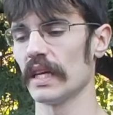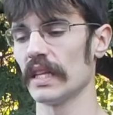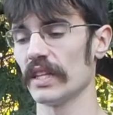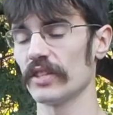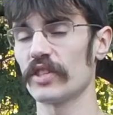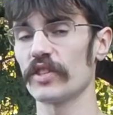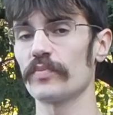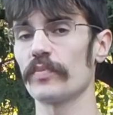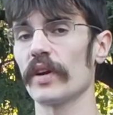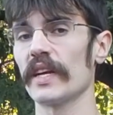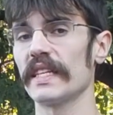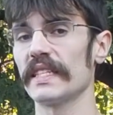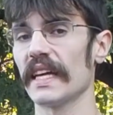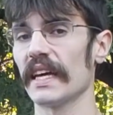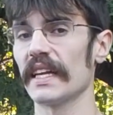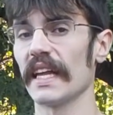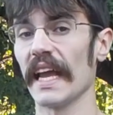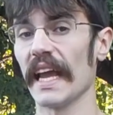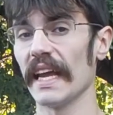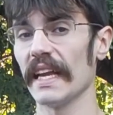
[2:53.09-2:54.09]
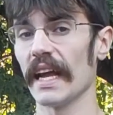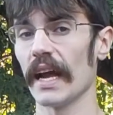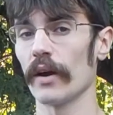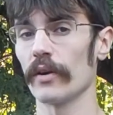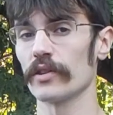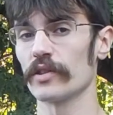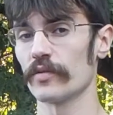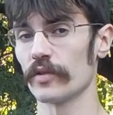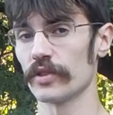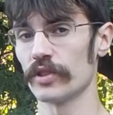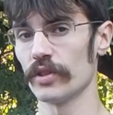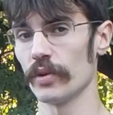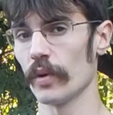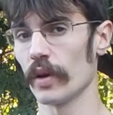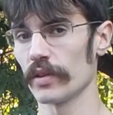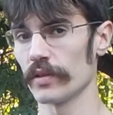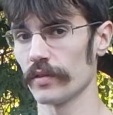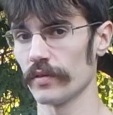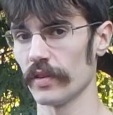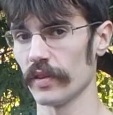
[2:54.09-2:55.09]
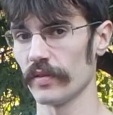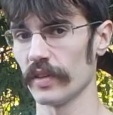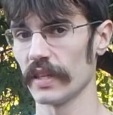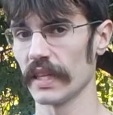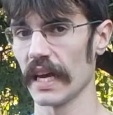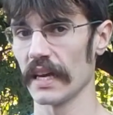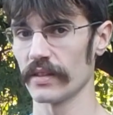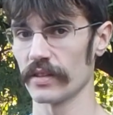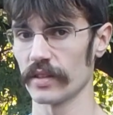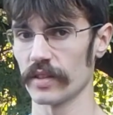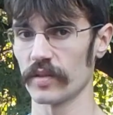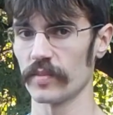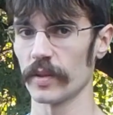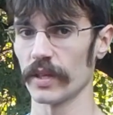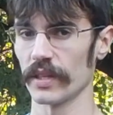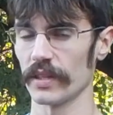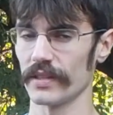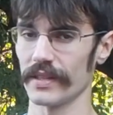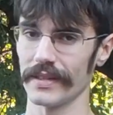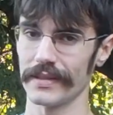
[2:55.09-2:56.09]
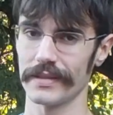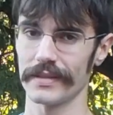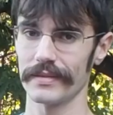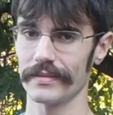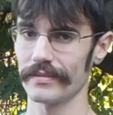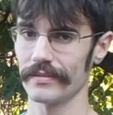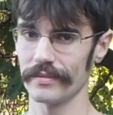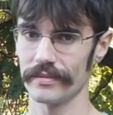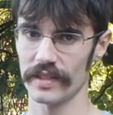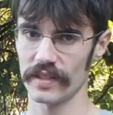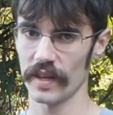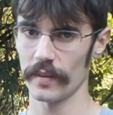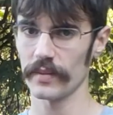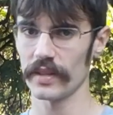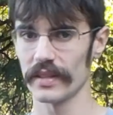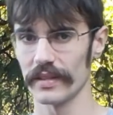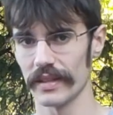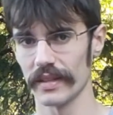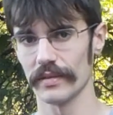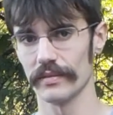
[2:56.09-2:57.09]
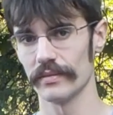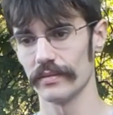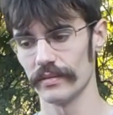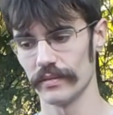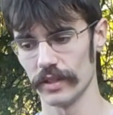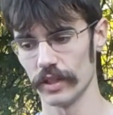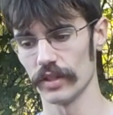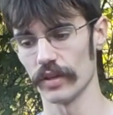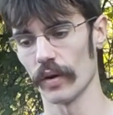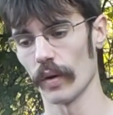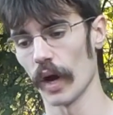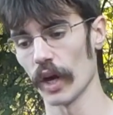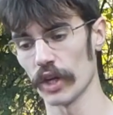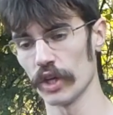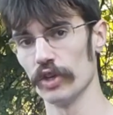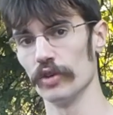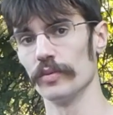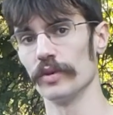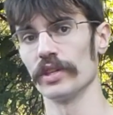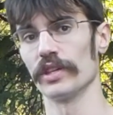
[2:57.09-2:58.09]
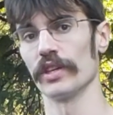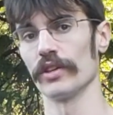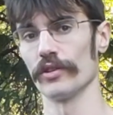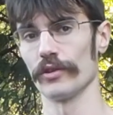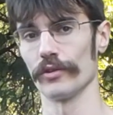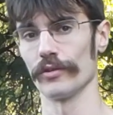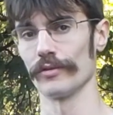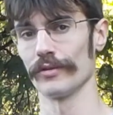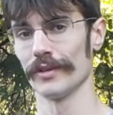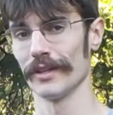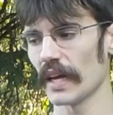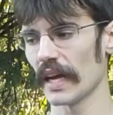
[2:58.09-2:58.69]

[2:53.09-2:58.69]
Let's just break it down to 8 hours for 250,000 experience. That's something that, a human can do.